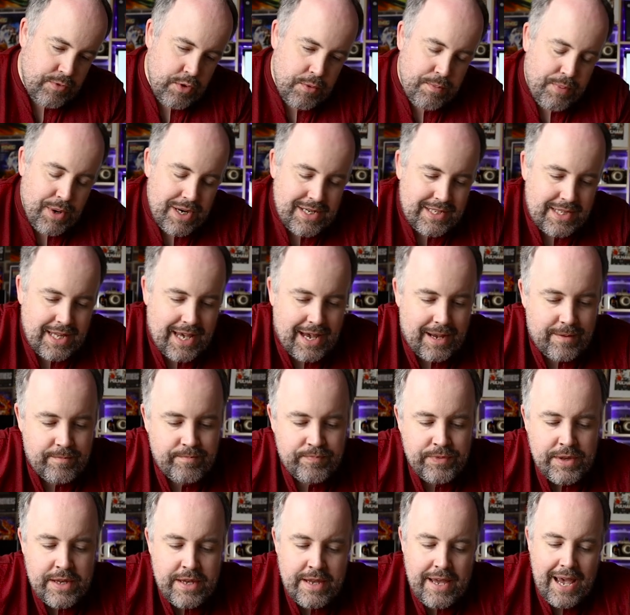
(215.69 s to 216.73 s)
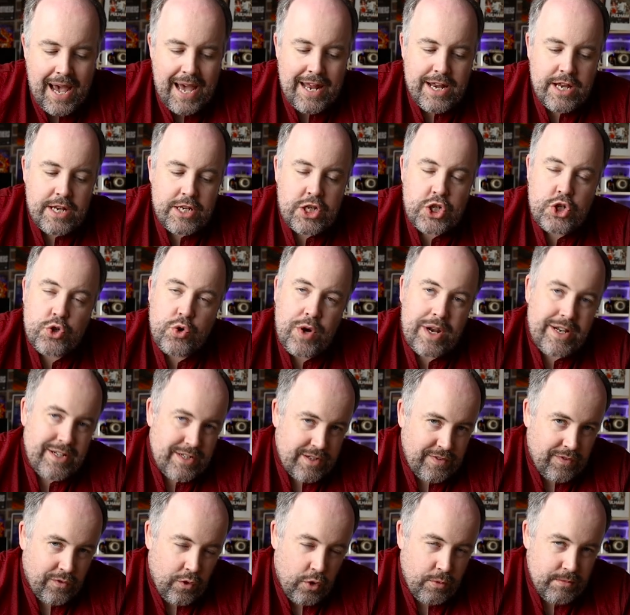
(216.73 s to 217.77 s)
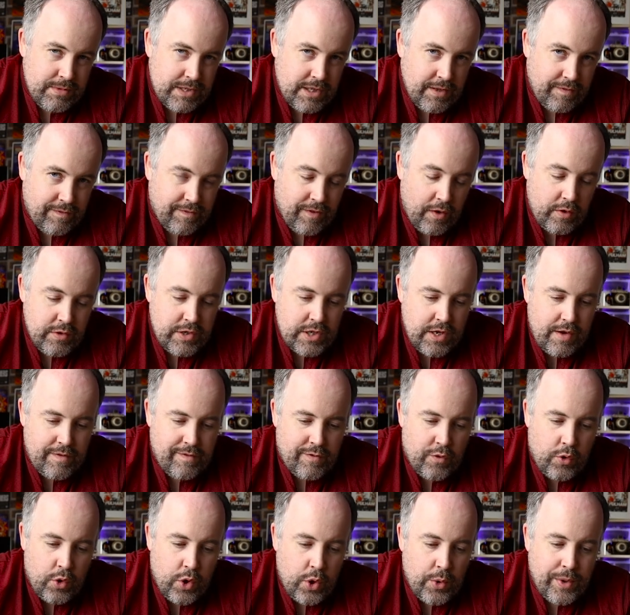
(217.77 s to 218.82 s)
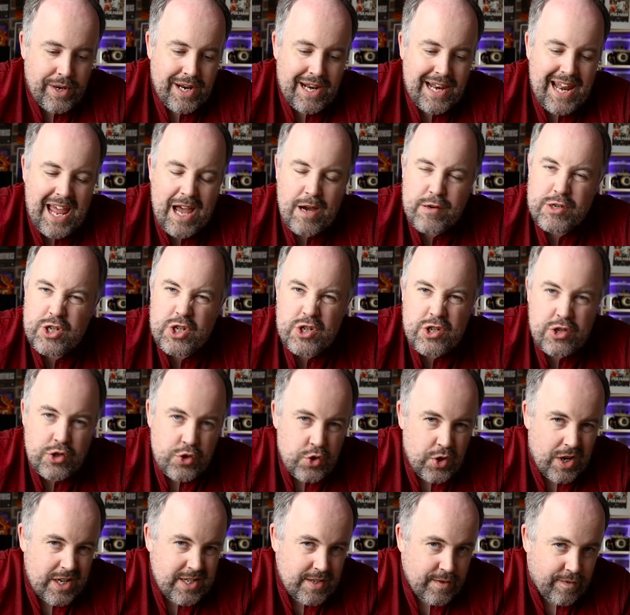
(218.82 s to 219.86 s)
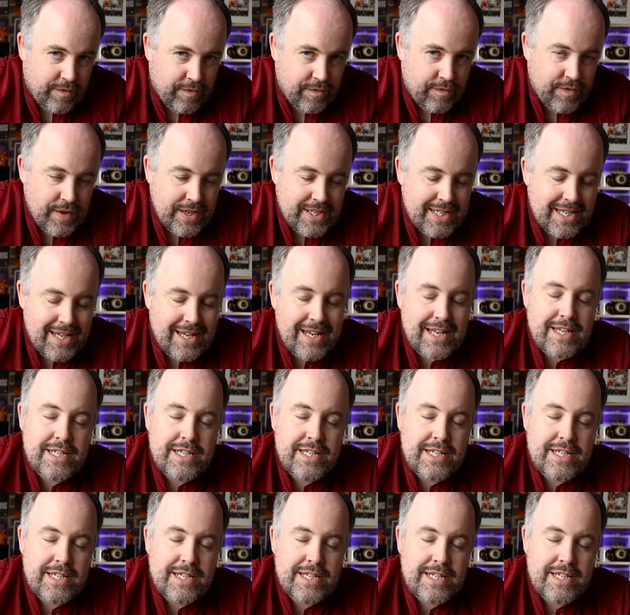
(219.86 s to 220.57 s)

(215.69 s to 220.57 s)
You press that and it transforms the photo for you. It allows you to try to fit it